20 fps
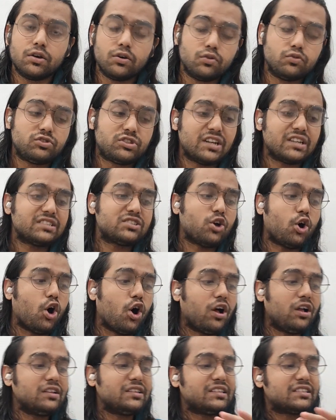who does
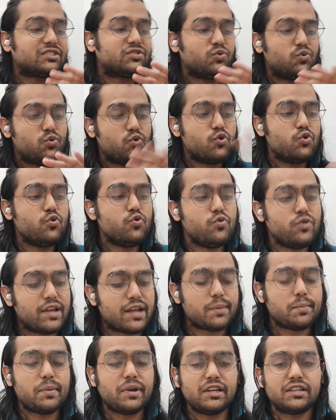all this rude
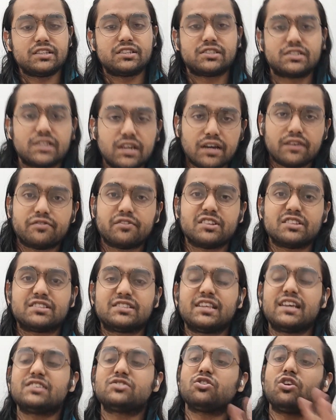and mean stuff and
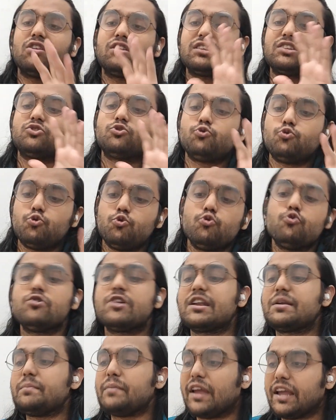says all this
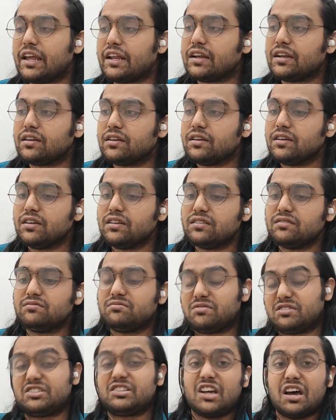rude and mean
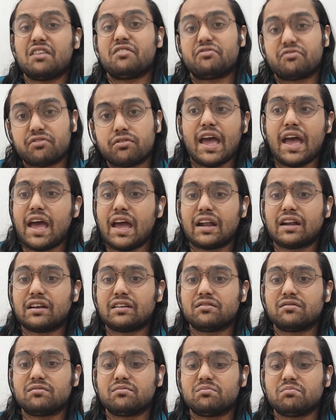stuff,
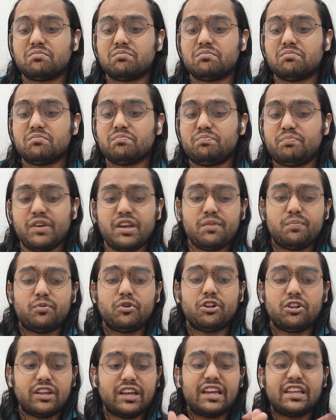and
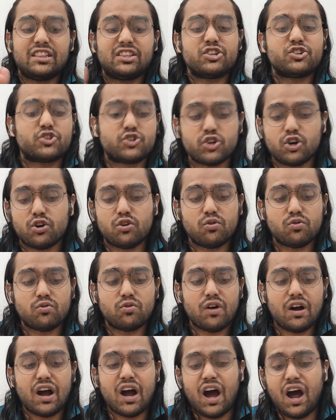people in the
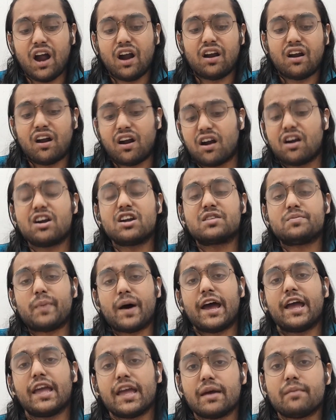show are hurt
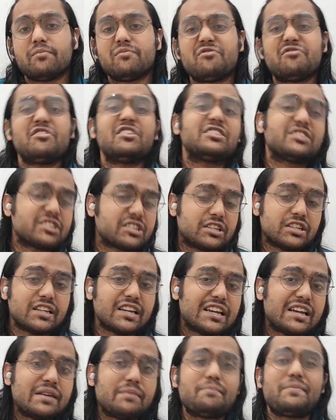by him
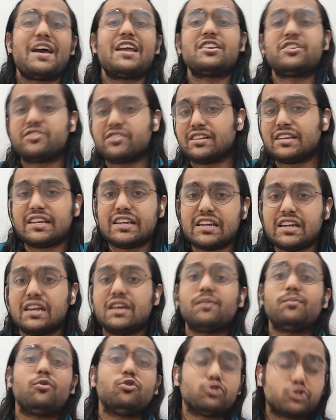physically,
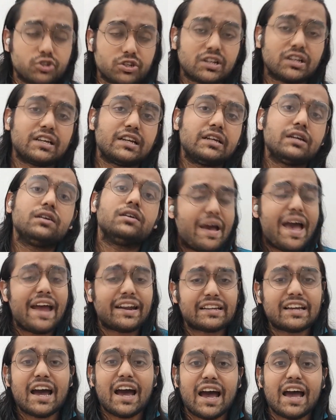mentally, emotionally.
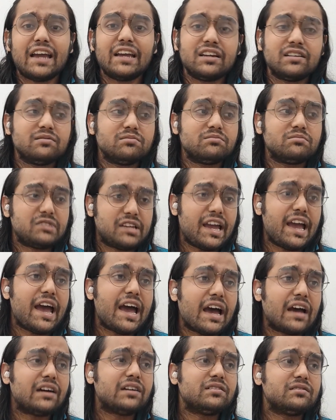Bad guy,
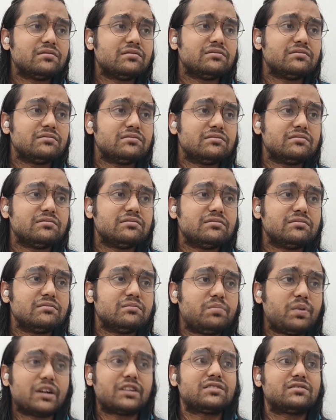yeah,
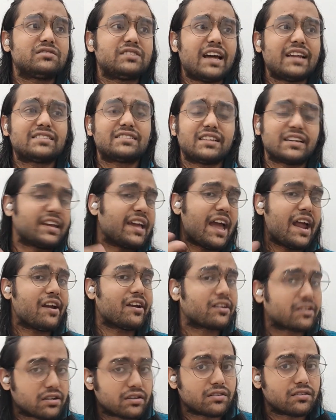but that's the
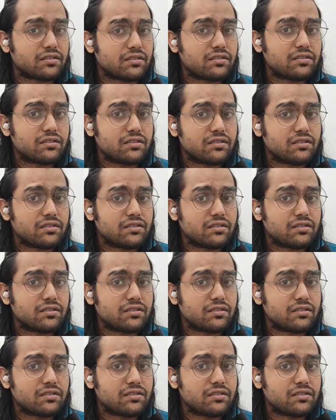character,